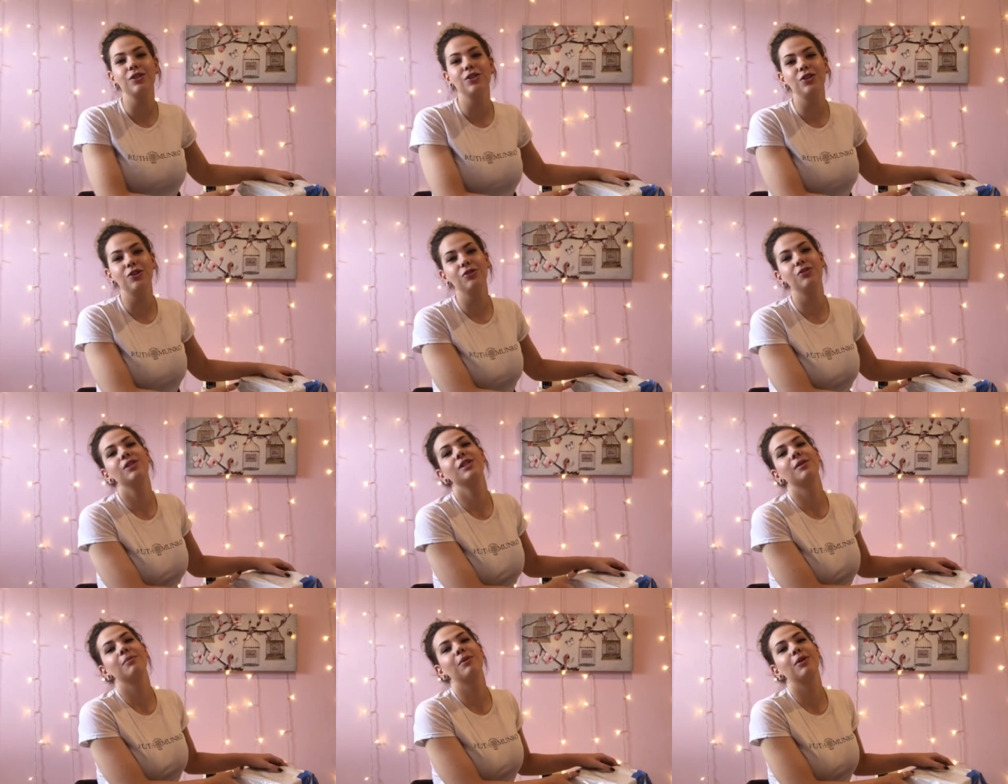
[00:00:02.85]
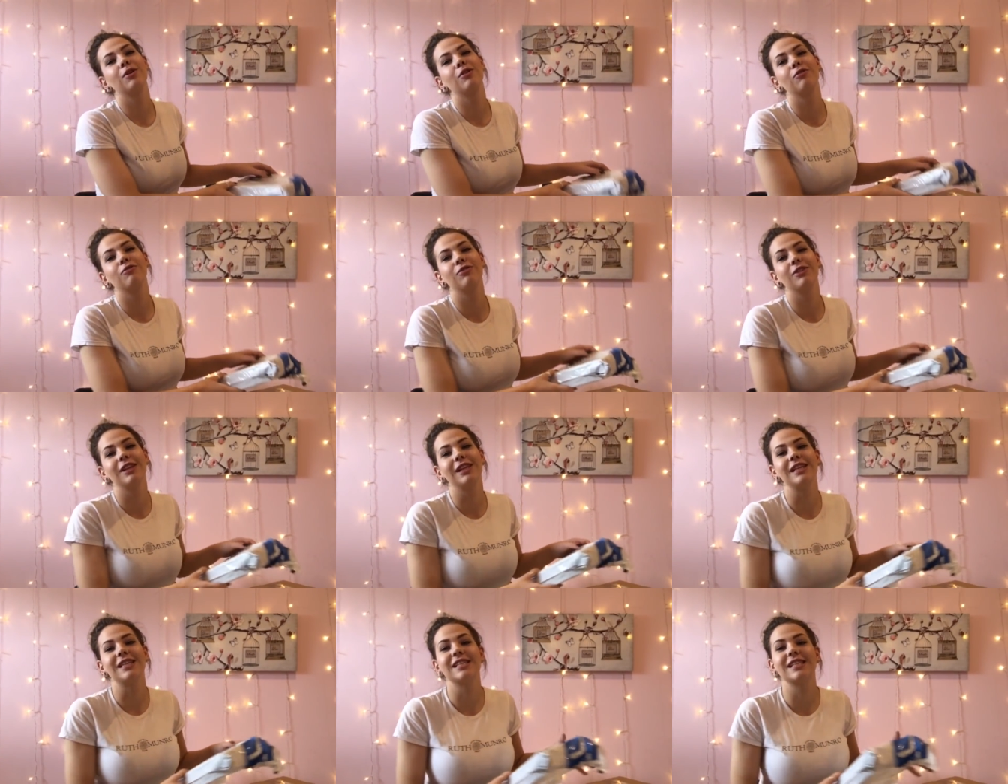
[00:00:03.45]
new summer
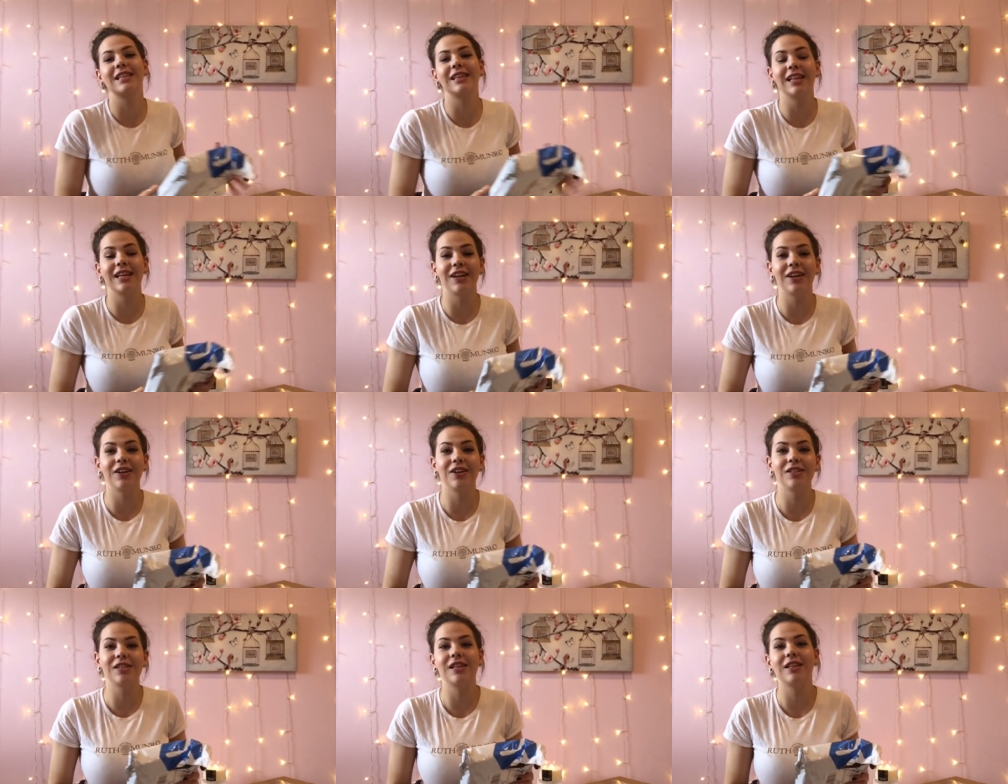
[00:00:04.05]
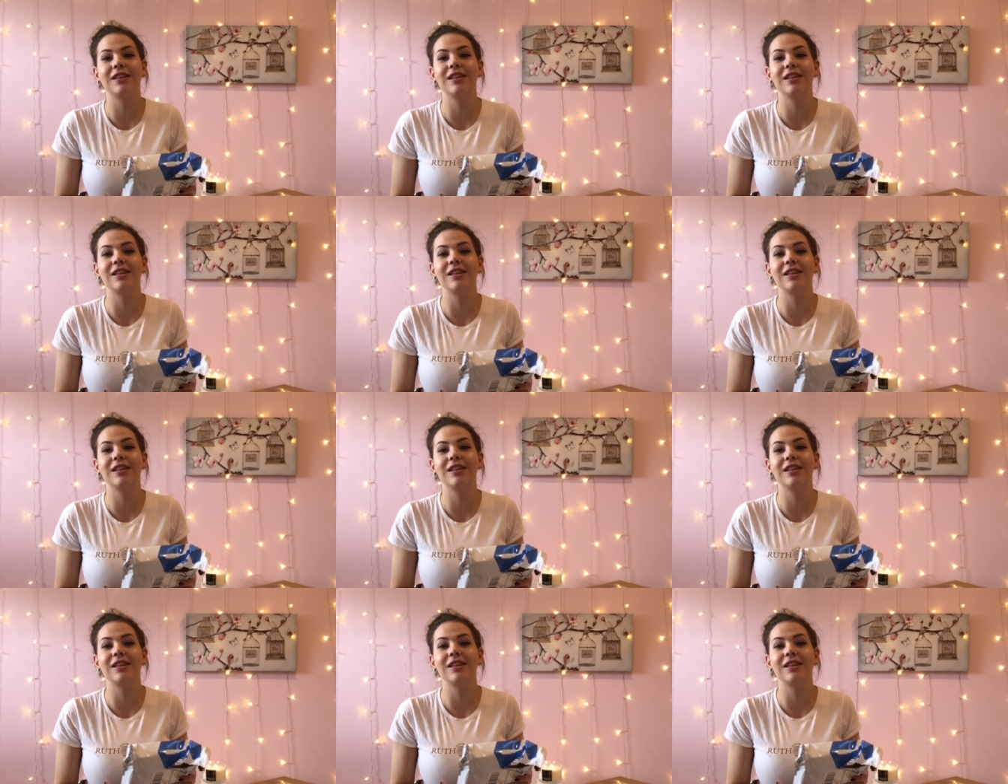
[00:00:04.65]
release glitters.